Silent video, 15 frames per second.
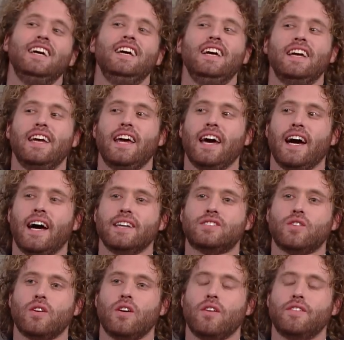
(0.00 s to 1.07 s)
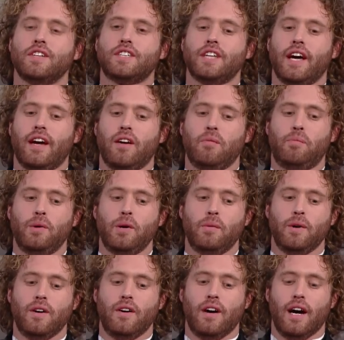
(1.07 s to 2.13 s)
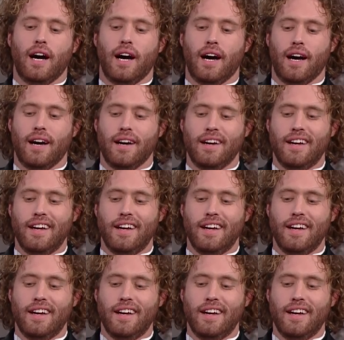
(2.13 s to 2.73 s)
Yeah. Yeah, I sort of overshadowed Boo Boo. Uh,